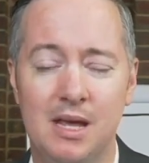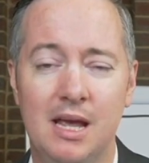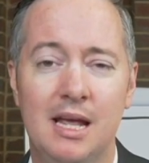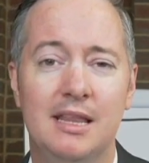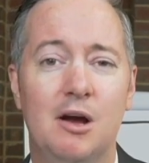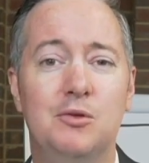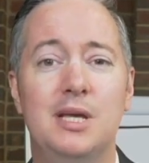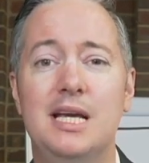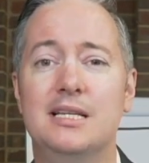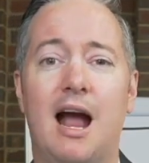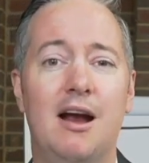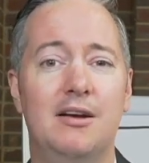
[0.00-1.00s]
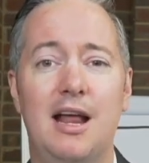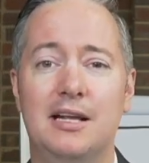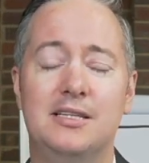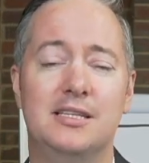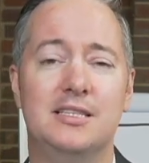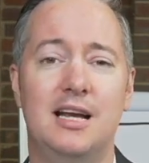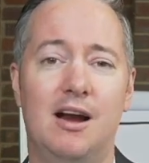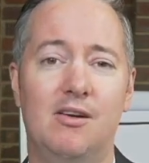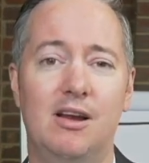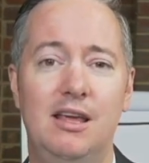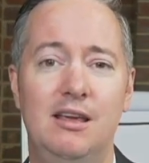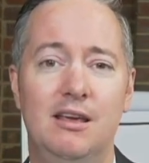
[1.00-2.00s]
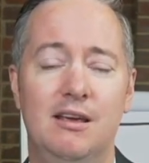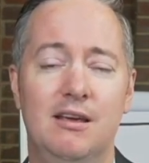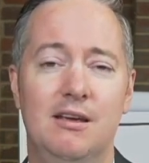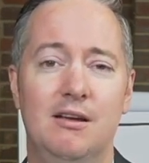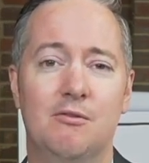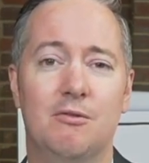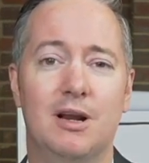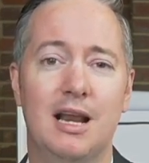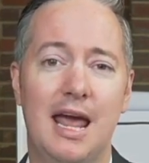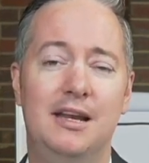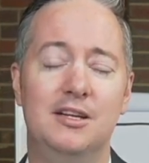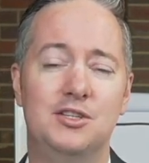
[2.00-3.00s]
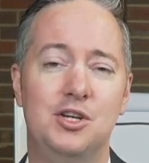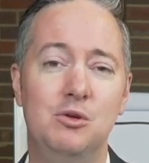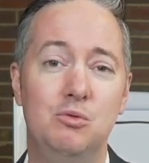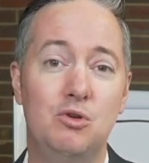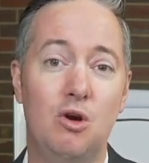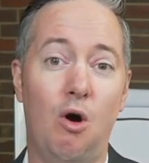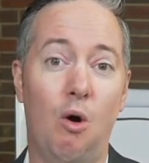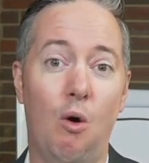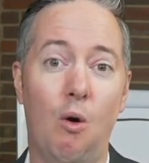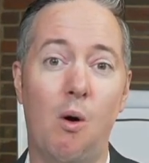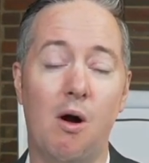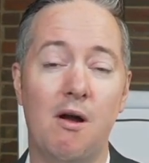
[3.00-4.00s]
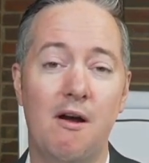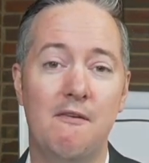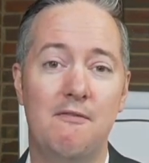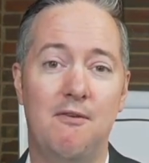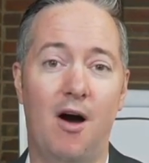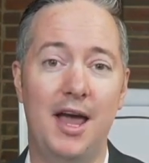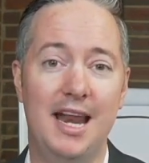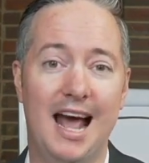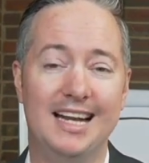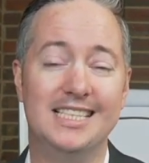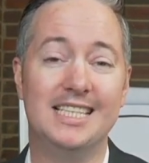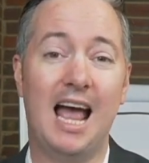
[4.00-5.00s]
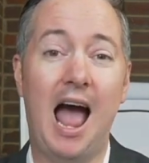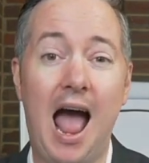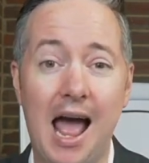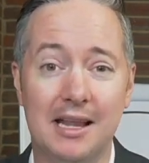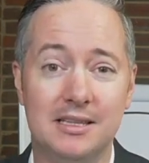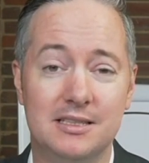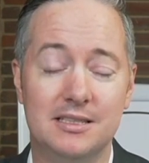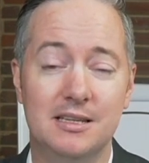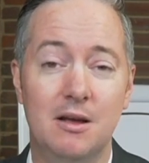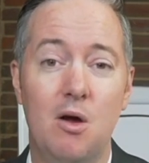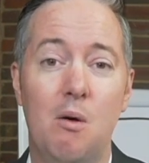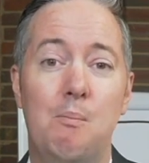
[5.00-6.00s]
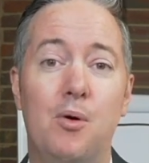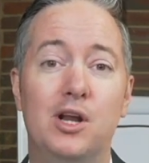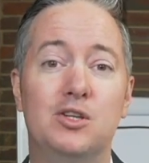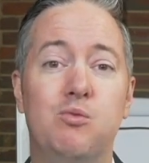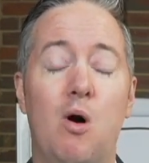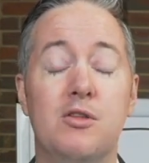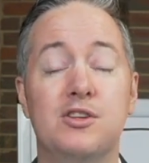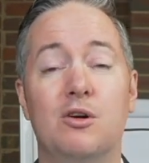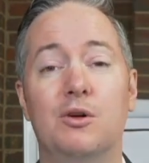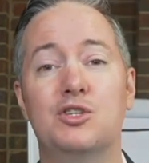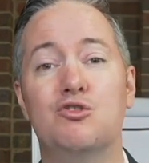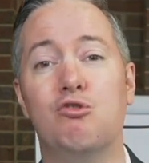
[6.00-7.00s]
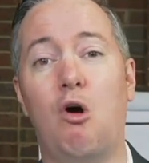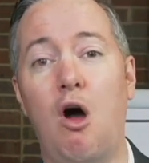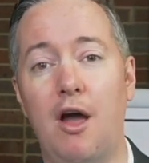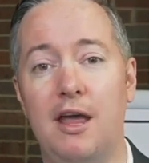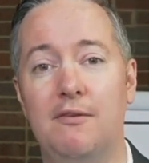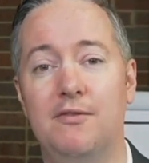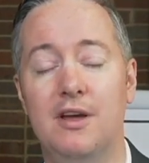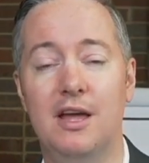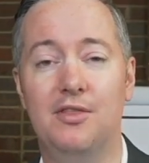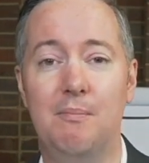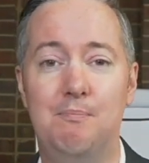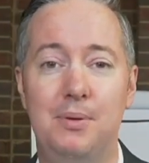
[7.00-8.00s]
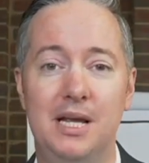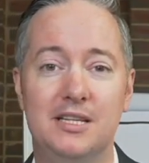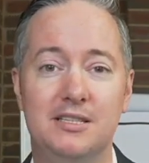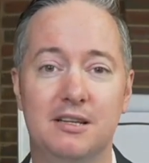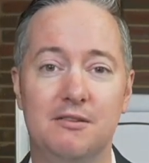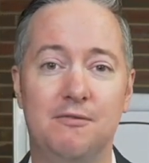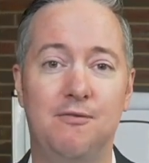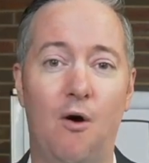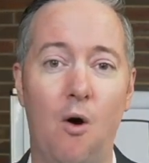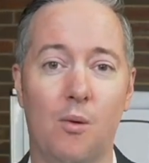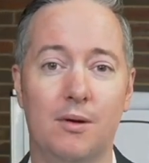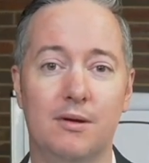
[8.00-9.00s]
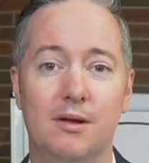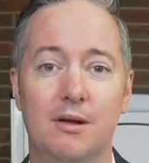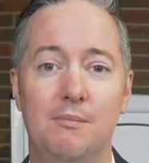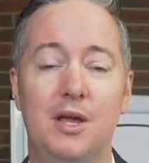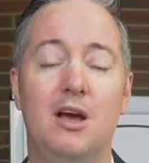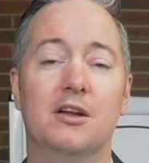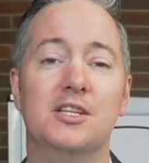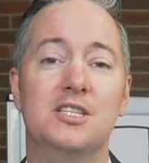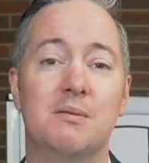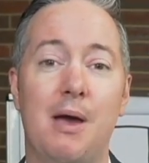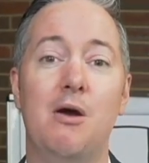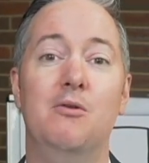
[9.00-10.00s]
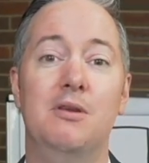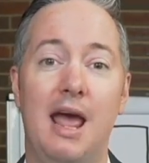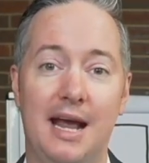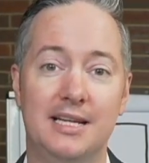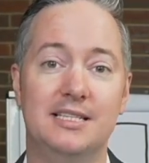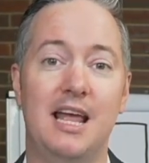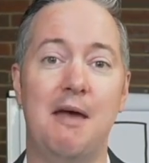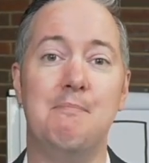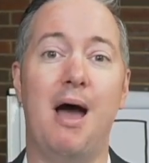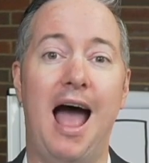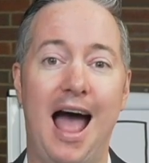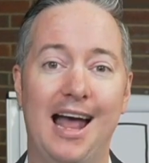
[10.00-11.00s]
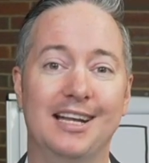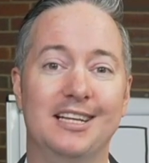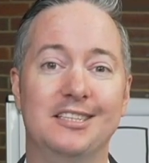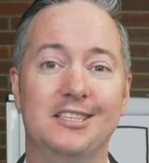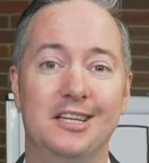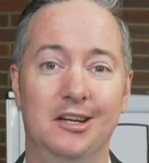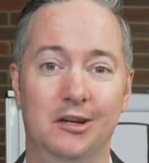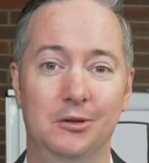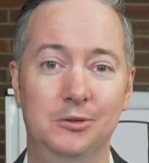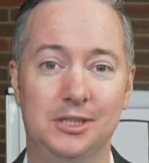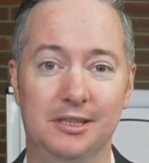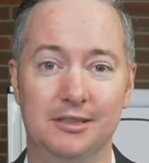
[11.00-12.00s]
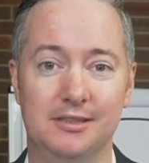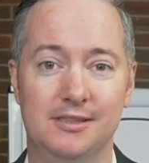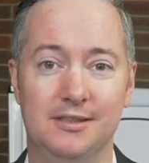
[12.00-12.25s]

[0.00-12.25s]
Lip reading: Now, these aren't necessarily related to core finance tasks, but it's what's going to drive the business forward because it's about next step and solutions.